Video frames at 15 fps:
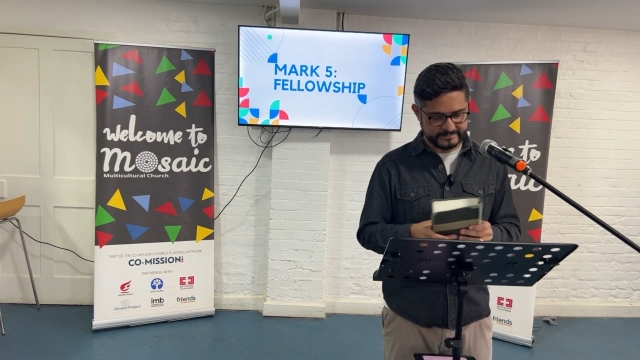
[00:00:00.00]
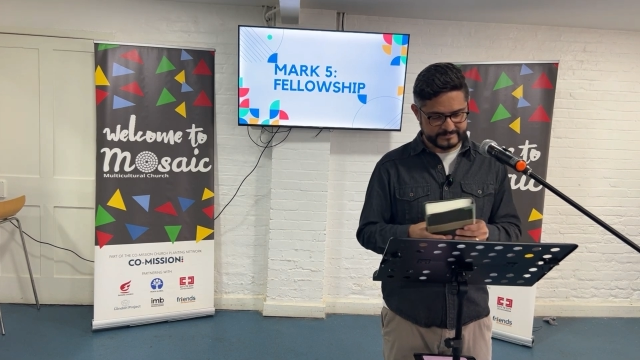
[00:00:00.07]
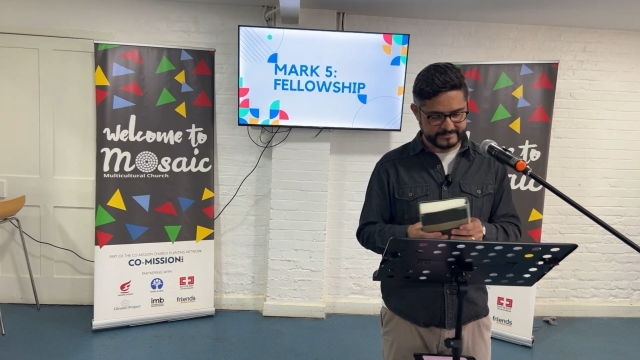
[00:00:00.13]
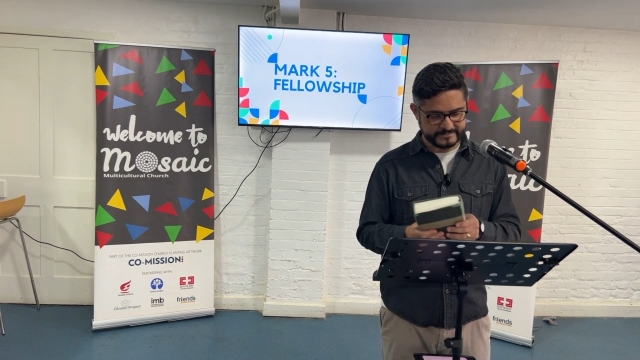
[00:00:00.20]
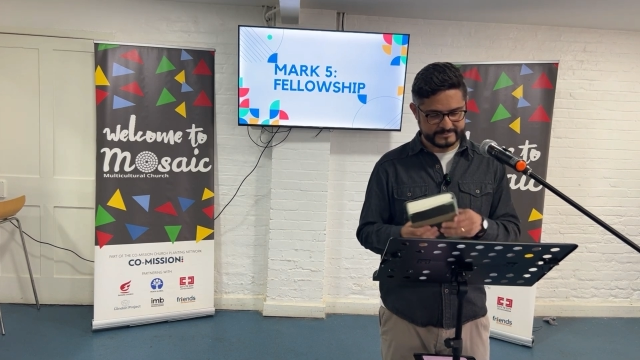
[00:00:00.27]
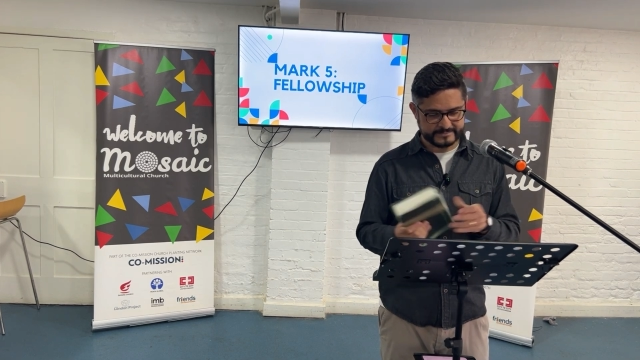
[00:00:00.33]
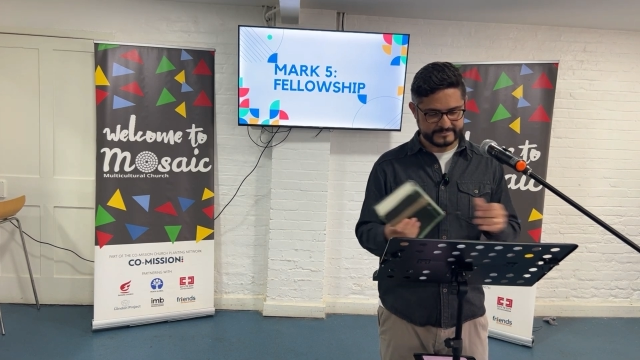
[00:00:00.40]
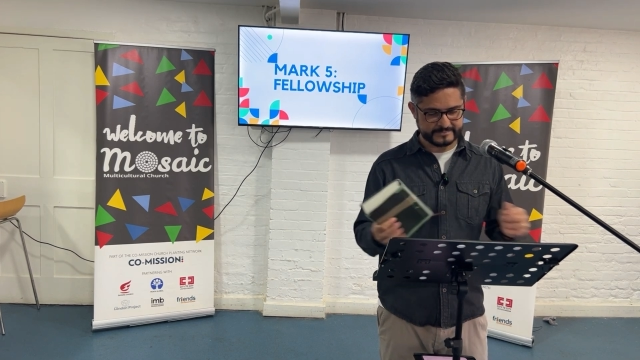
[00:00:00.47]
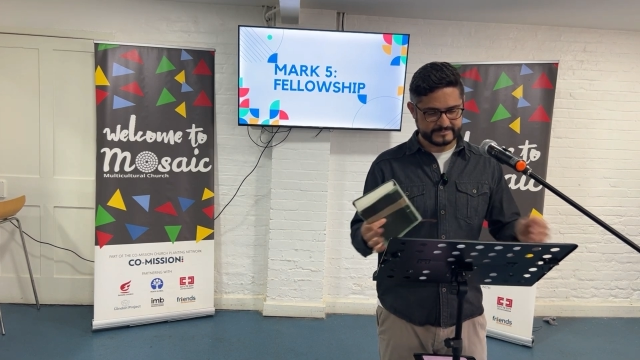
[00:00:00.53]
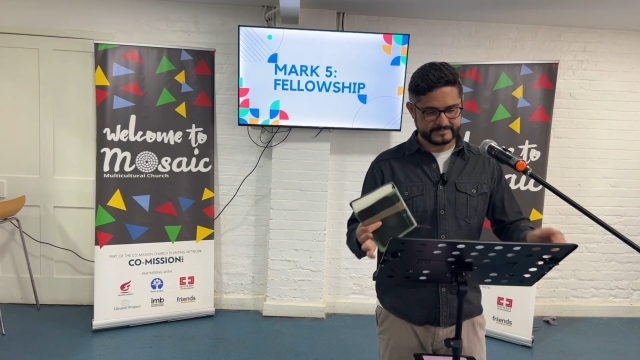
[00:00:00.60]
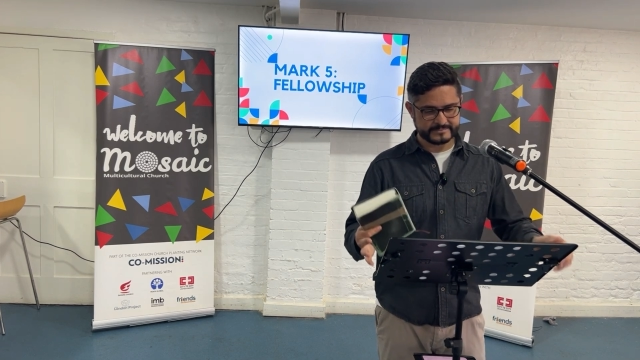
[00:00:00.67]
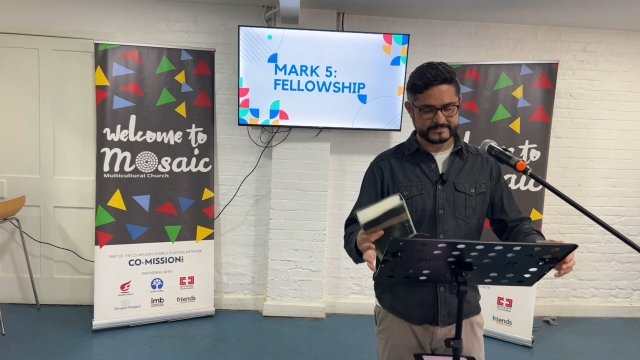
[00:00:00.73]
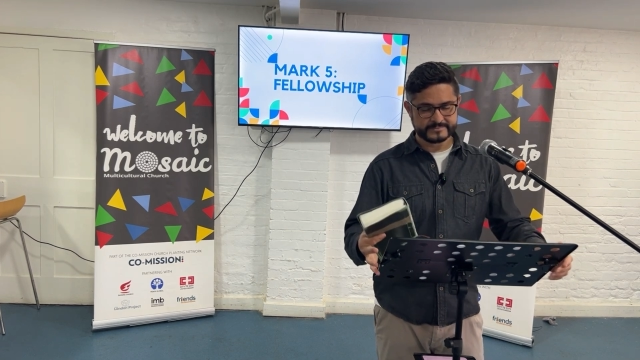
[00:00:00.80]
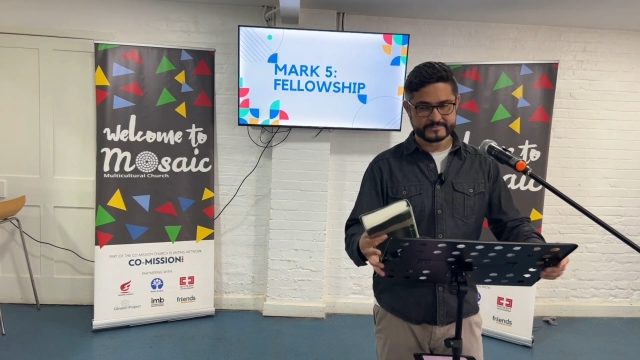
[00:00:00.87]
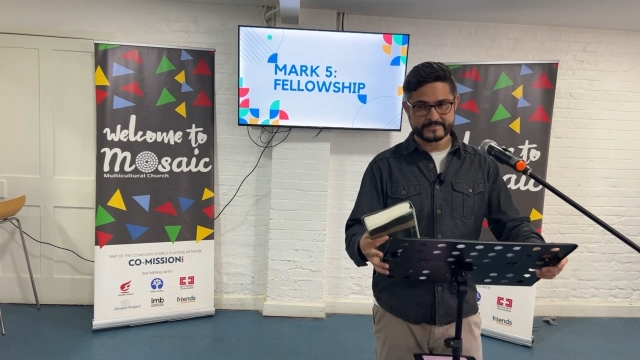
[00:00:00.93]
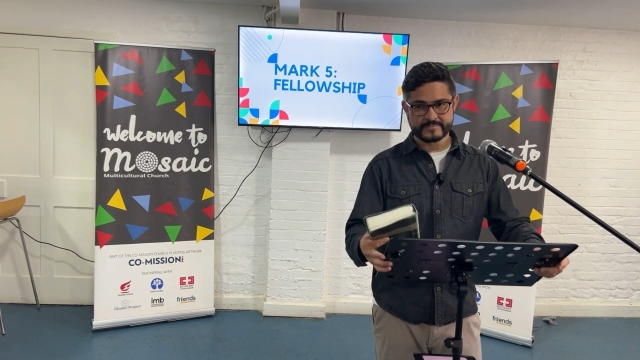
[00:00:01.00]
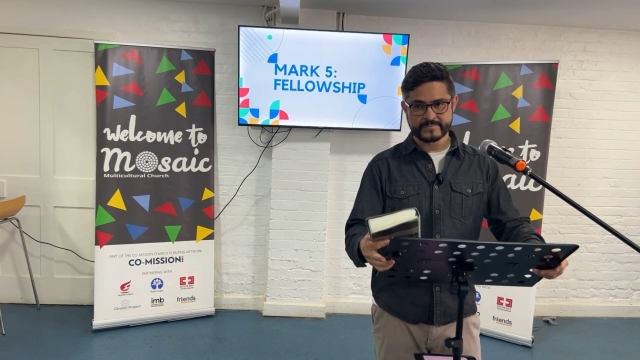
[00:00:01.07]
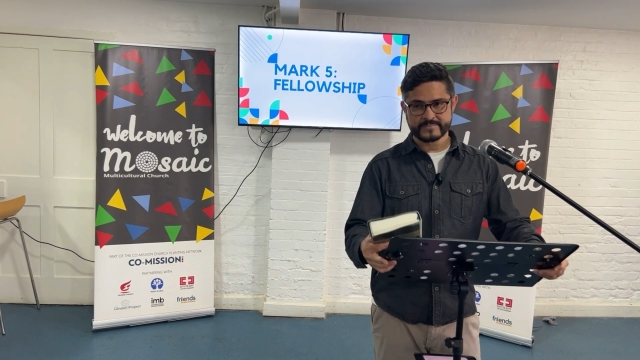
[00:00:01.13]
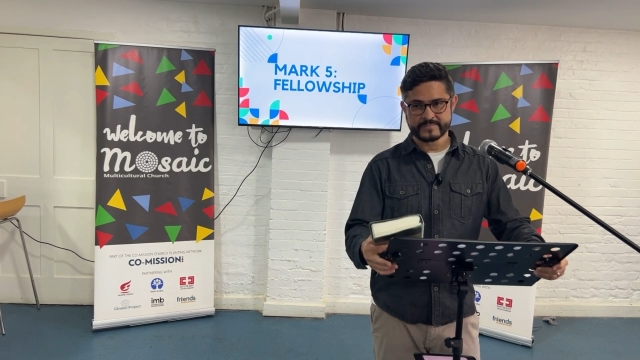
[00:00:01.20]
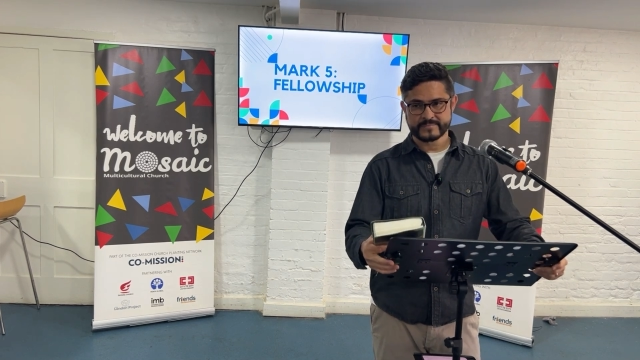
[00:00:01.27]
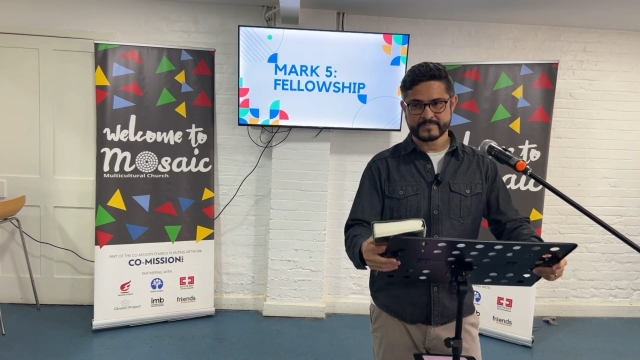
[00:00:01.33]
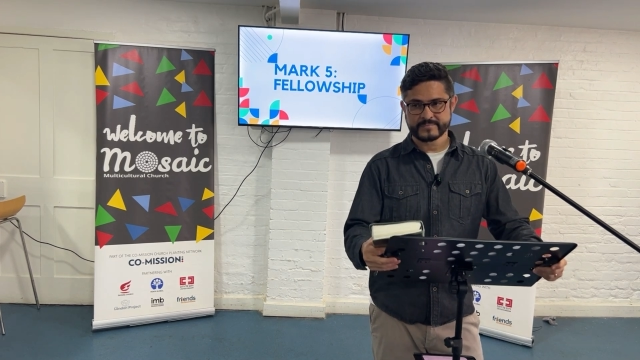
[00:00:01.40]

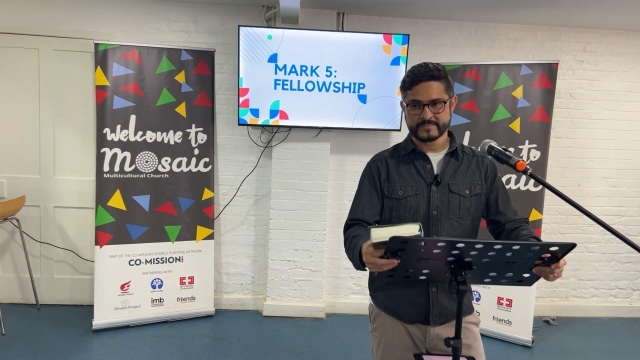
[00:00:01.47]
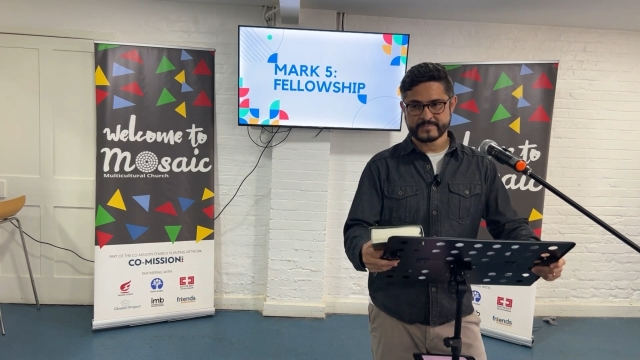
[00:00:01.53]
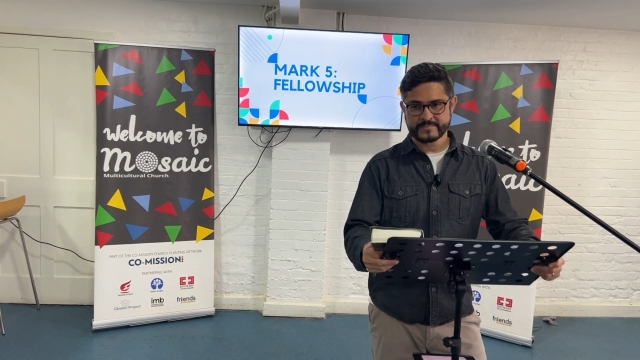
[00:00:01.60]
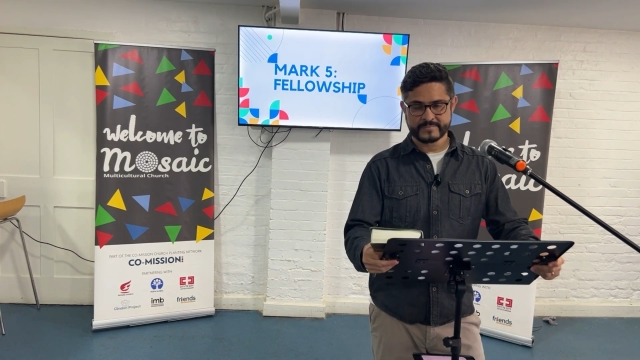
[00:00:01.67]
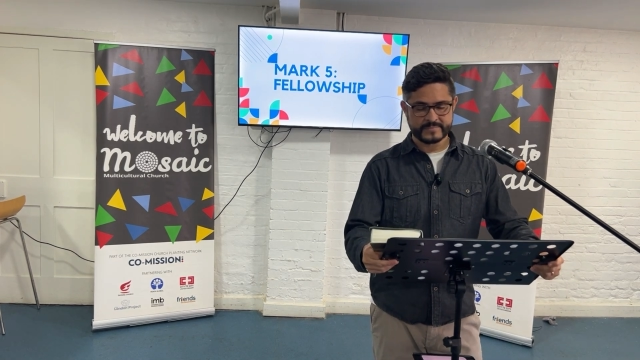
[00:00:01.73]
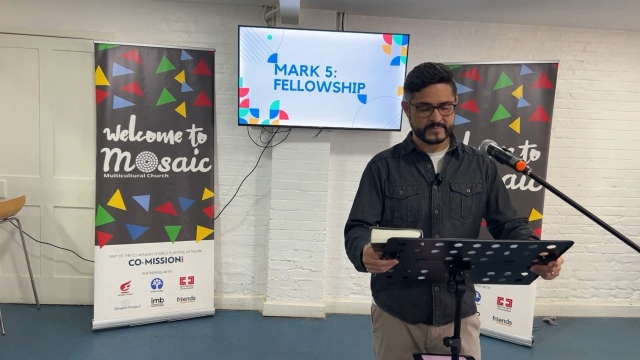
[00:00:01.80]
(no one is talking)